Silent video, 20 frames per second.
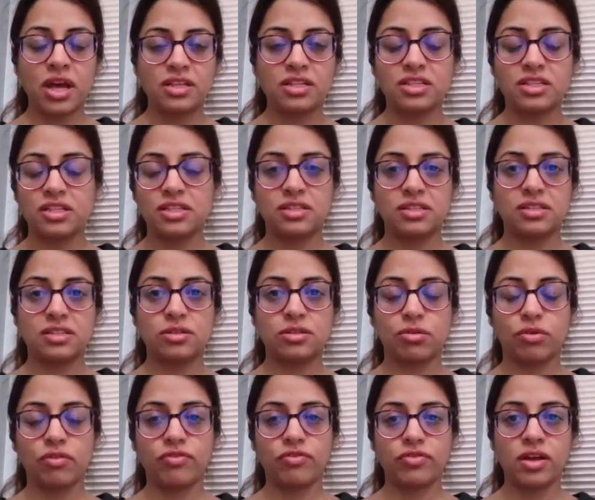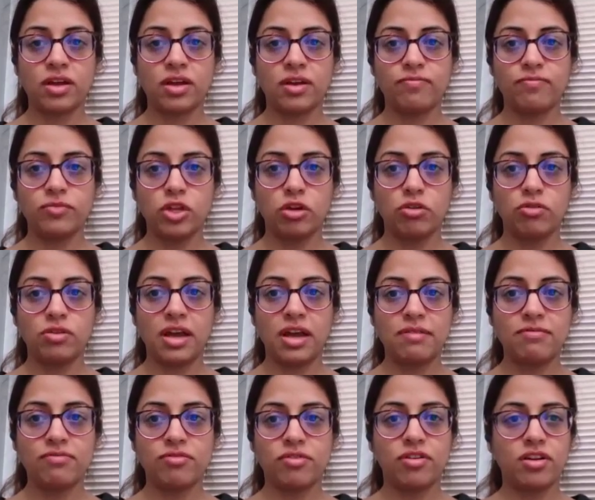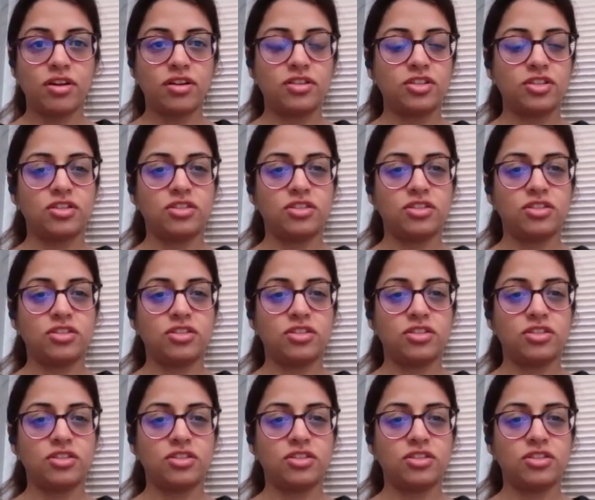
That's sort of the new name for it,